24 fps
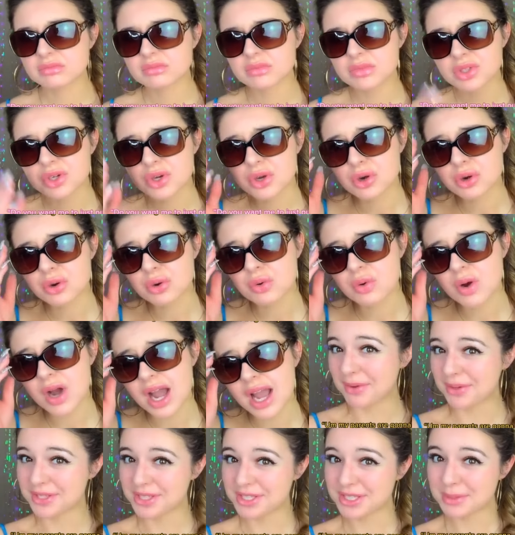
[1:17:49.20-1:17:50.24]
No, it's
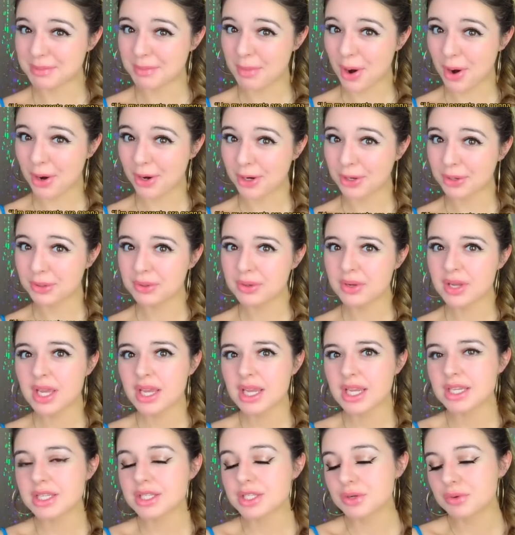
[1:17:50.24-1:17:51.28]
tomorrow. Is
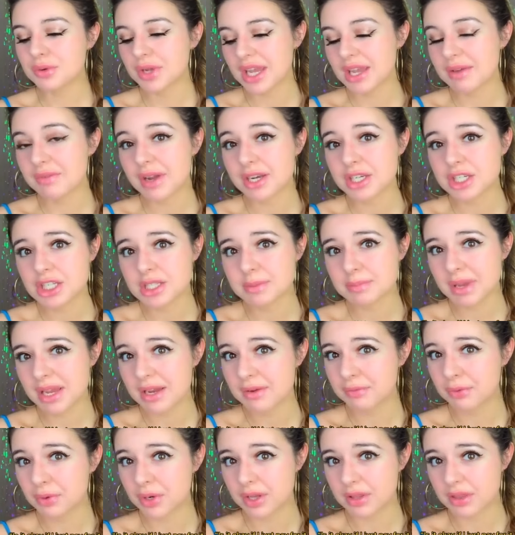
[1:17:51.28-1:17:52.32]
it okay if I just pay for
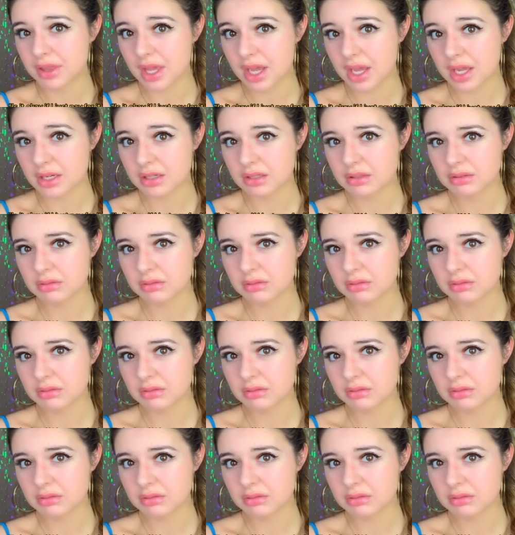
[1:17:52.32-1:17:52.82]
it then?